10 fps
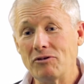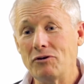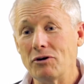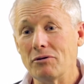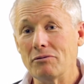have
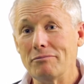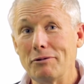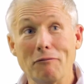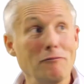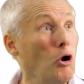
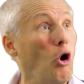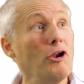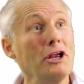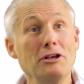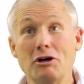you've gone
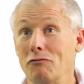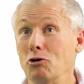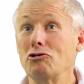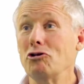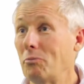in, you've
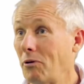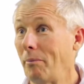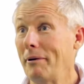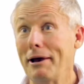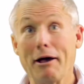looked at a
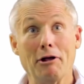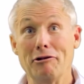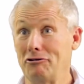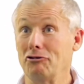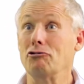property and you go,
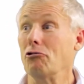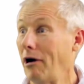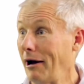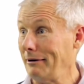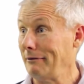this is
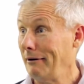great,